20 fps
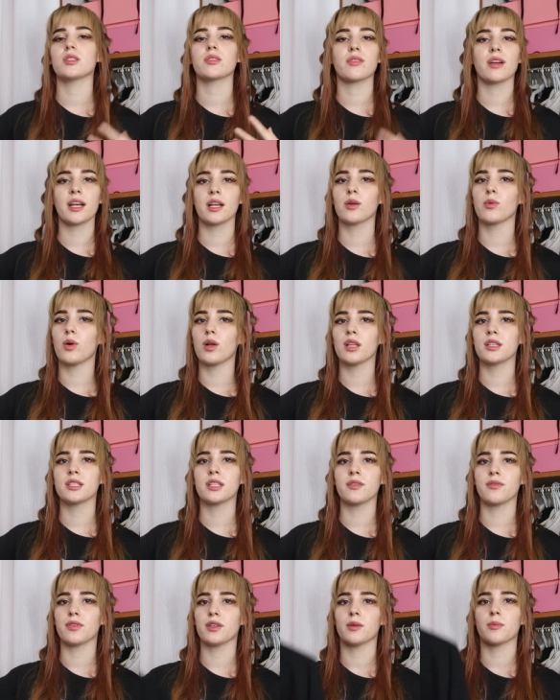it's great
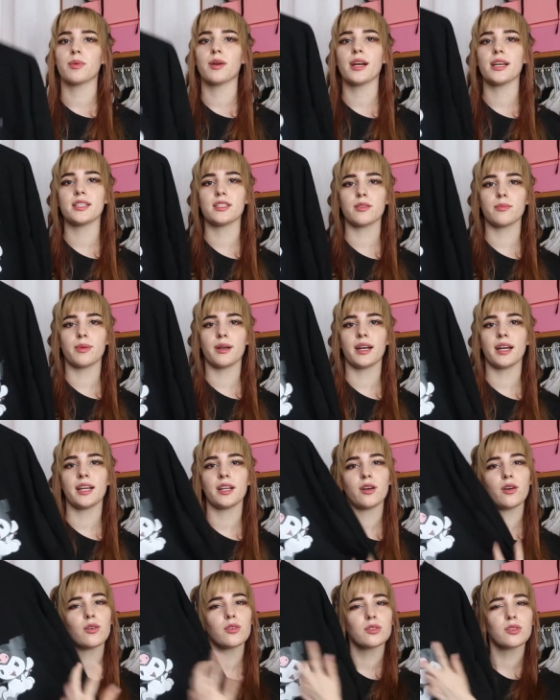quality for the price you pay
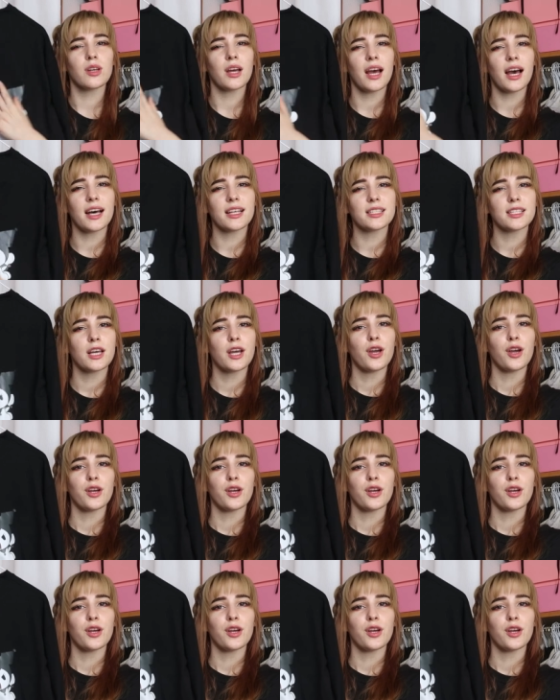it also has